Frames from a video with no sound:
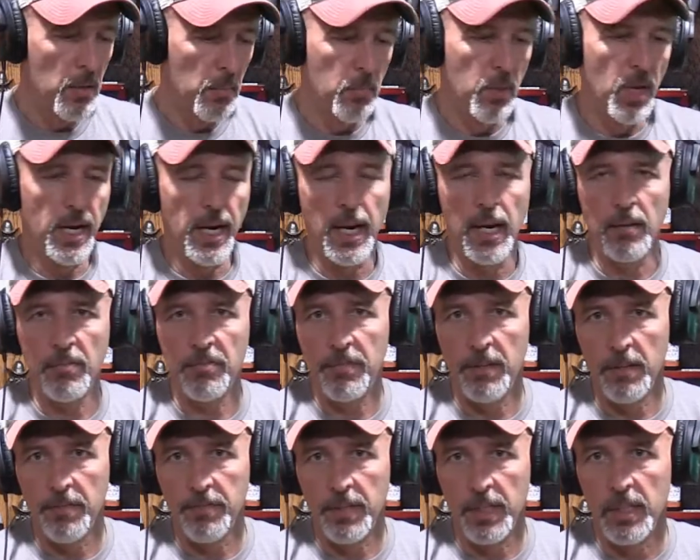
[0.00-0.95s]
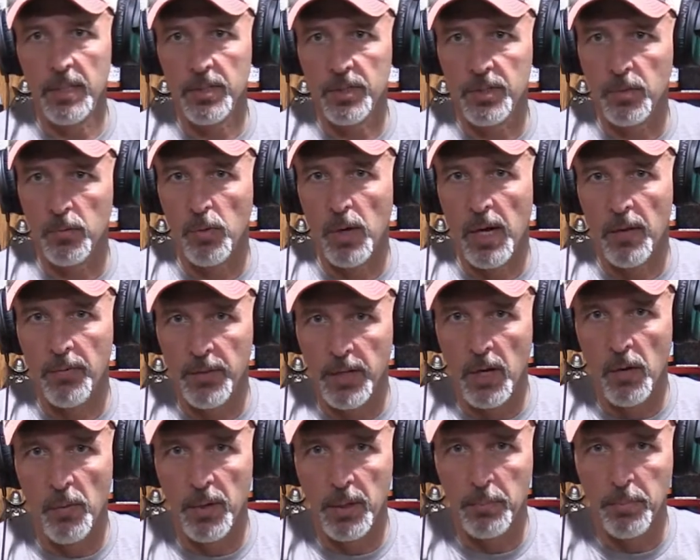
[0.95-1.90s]
but $850 is around the
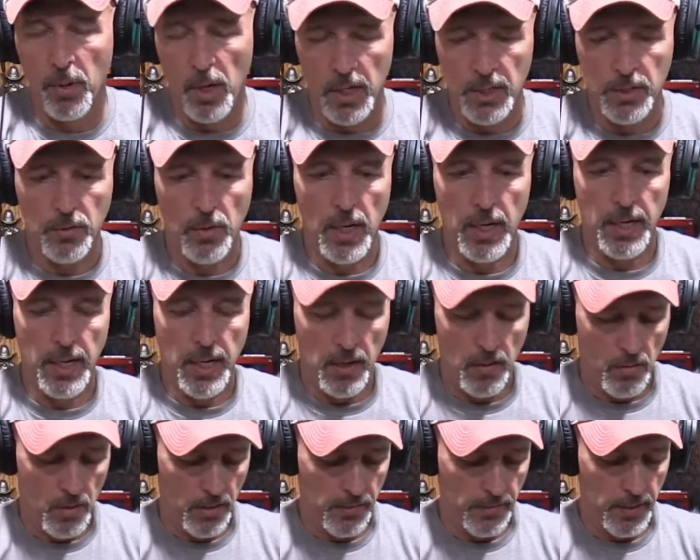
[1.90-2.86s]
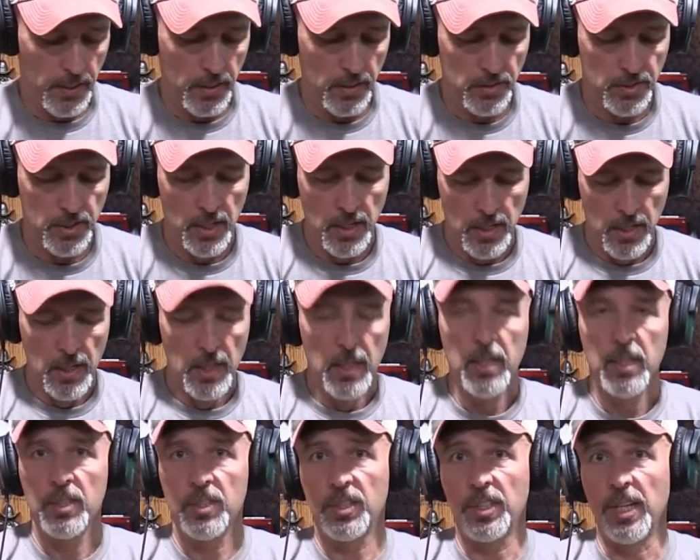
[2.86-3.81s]
going price right now on these.
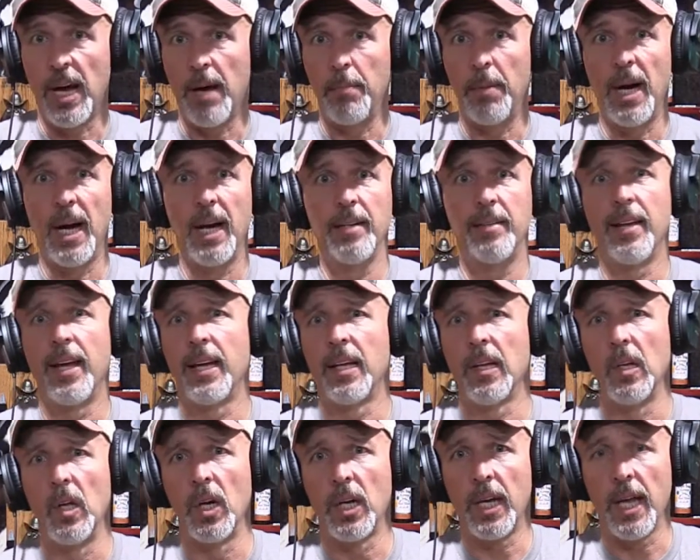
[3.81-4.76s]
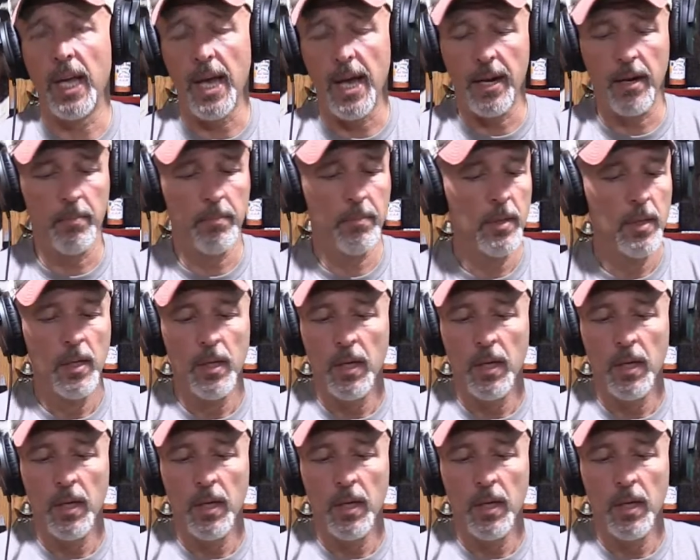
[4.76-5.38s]
Stop by, take a look at them,